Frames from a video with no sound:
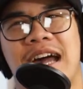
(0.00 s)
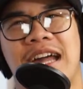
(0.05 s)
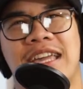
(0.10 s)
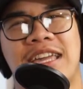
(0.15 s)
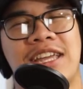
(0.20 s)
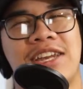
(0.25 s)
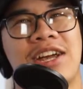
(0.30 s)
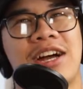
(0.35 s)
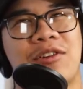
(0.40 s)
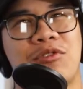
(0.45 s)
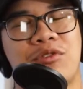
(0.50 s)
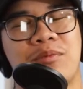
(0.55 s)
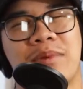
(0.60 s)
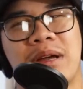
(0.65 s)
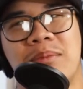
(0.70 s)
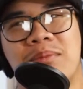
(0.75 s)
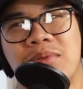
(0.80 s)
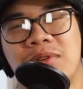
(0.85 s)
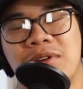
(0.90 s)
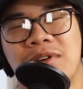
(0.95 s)
I cannot
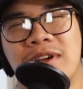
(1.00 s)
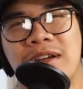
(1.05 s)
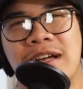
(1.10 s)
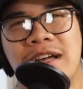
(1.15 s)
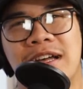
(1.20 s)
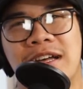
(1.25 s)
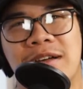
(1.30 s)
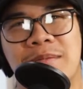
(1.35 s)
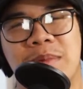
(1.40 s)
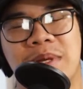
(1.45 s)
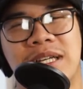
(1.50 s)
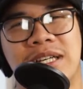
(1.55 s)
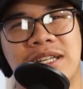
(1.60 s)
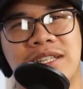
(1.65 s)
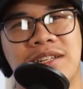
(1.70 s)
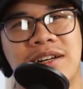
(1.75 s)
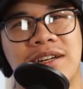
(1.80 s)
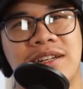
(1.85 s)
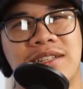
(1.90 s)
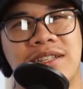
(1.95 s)
remember
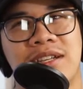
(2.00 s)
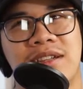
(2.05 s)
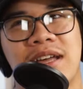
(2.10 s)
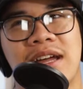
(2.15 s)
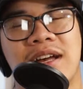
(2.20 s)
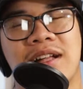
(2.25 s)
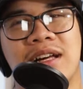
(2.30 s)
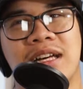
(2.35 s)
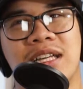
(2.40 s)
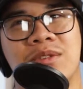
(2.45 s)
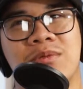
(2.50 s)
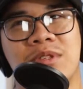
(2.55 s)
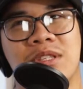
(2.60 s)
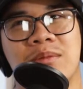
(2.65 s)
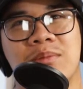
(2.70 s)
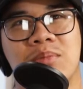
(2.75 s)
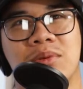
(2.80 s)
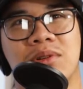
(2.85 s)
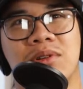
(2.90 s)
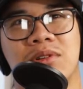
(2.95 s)
because honestly, that class was
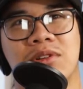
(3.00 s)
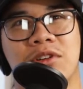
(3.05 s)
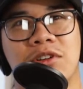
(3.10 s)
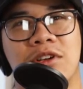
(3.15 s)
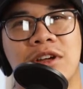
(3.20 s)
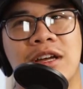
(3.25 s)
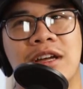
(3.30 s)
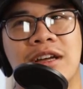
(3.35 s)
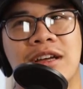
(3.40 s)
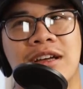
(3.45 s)
a blur.